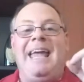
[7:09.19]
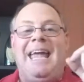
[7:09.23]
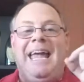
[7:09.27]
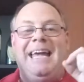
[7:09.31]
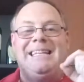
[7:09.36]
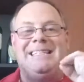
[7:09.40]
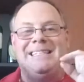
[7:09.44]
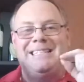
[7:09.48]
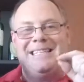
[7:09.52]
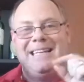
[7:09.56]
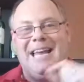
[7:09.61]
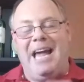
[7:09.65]

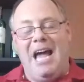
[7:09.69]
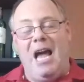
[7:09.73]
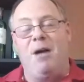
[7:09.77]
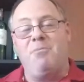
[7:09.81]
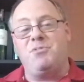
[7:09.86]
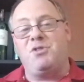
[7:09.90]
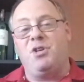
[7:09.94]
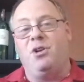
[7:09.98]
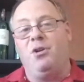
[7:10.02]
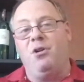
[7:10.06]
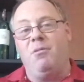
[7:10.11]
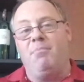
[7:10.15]
it is an
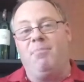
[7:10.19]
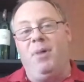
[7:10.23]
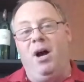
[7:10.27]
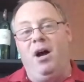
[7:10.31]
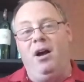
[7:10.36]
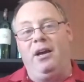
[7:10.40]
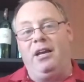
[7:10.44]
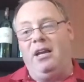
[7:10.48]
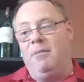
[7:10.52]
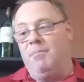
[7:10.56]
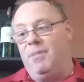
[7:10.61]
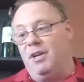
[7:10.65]
absolute
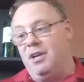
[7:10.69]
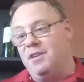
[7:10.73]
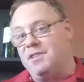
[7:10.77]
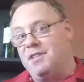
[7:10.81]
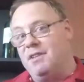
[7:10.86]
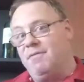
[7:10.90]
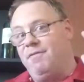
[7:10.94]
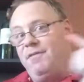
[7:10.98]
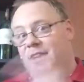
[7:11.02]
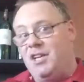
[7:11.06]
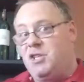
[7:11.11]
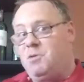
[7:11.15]
bargain, because
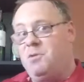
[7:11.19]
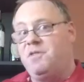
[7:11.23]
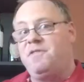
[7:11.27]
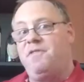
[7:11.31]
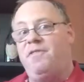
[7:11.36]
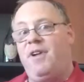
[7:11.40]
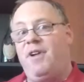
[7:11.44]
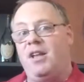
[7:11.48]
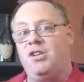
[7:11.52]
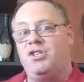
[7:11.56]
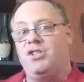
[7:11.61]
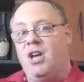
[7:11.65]
if this was
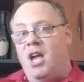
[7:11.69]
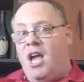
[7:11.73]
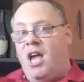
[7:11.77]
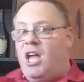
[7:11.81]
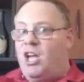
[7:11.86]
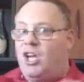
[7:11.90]
French,